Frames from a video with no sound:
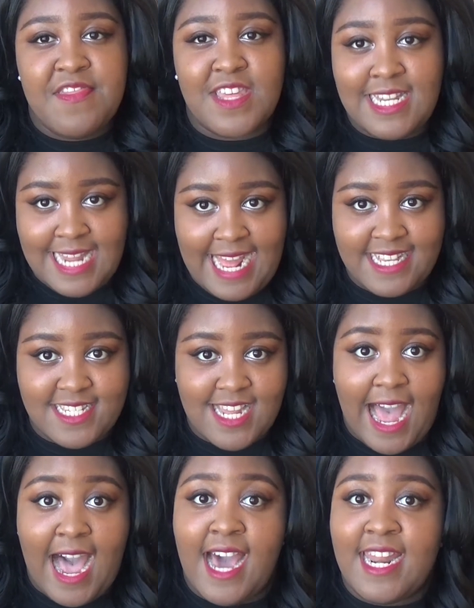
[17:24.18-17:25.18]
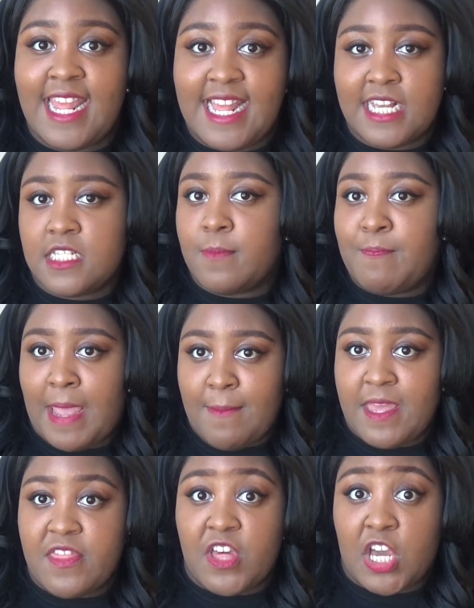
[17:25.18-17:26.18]
And the last con is
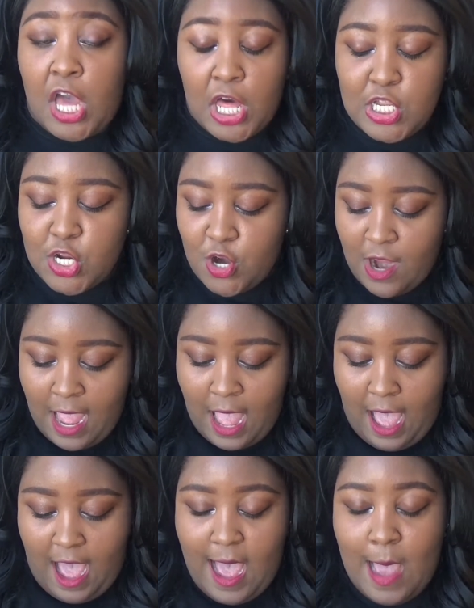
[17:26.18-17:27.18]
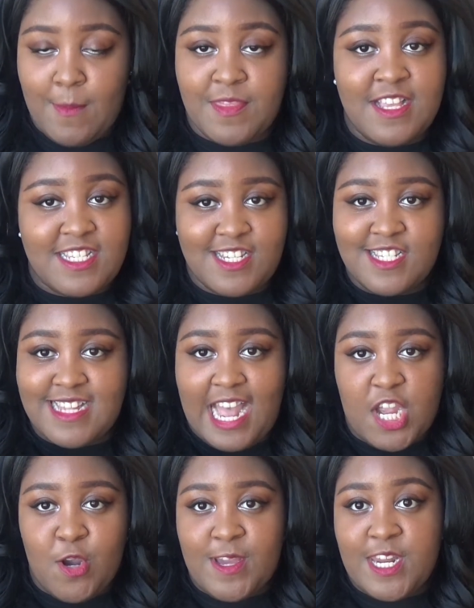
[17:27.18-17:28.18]
maybe the color. This does
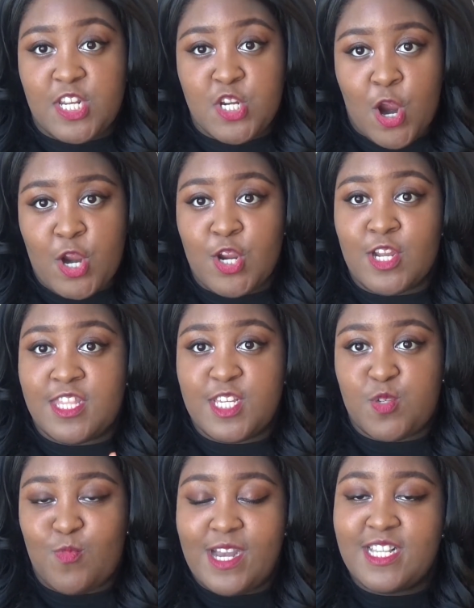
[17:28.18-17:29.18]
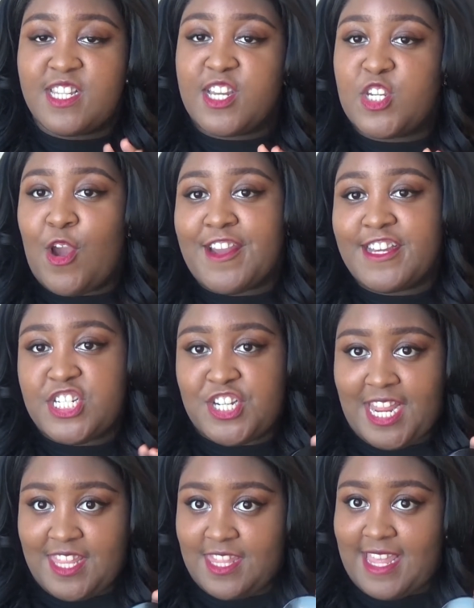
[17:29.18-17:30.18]
not go any darker. This was the darkest
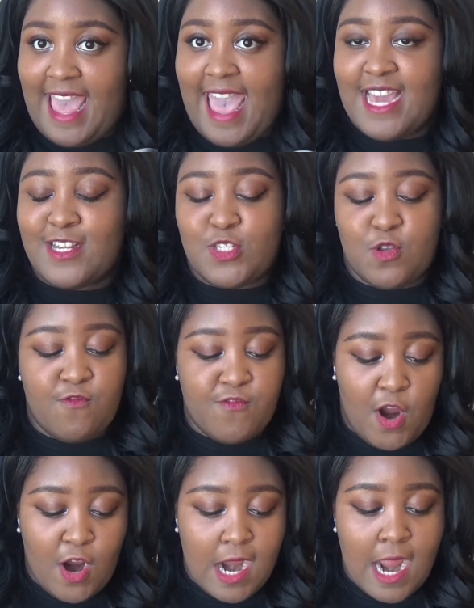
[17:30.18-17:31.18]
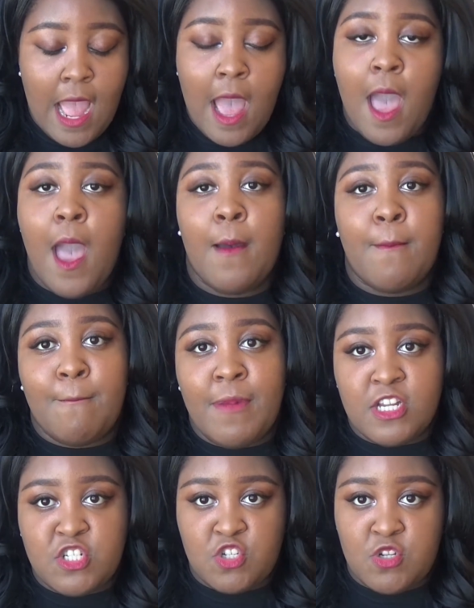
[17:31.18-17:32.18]
shade that they had so far.
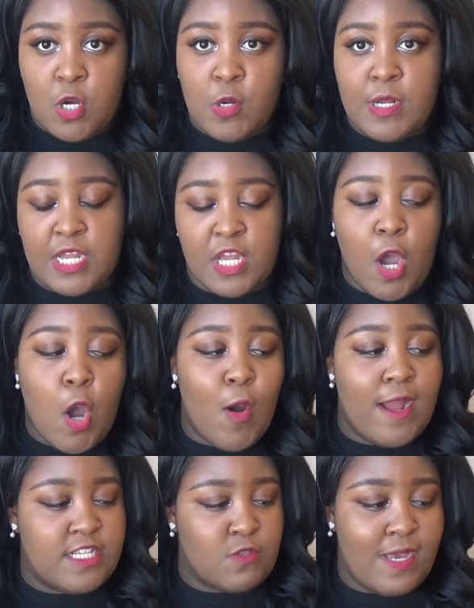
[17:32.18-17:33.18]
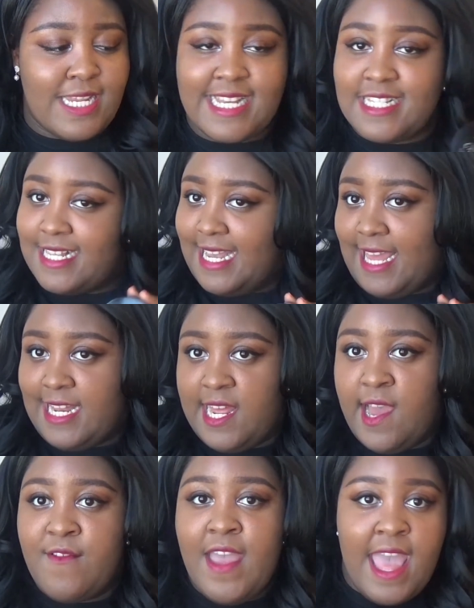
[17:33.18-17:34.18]
But Juno and Co, as well as Second
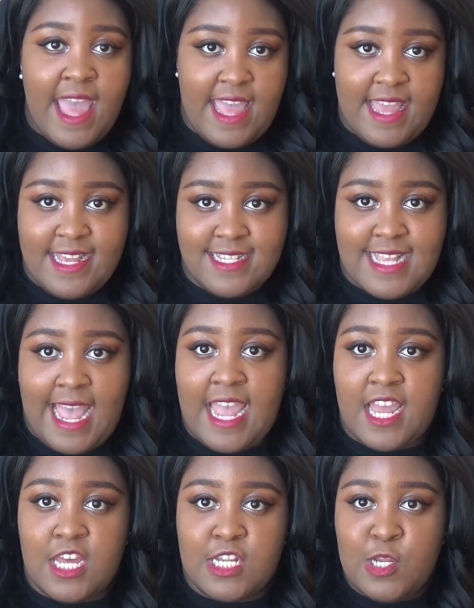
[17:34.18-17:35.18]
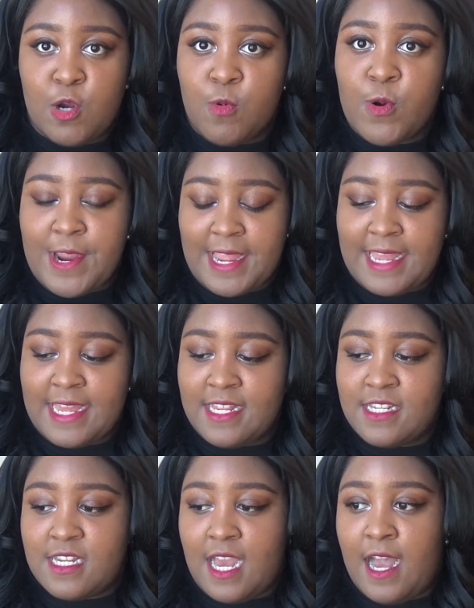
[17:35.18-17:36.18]
Love, is a lower
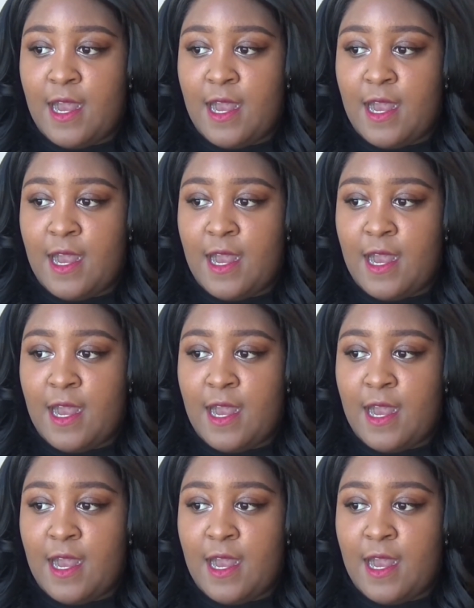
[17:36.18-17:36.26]
end,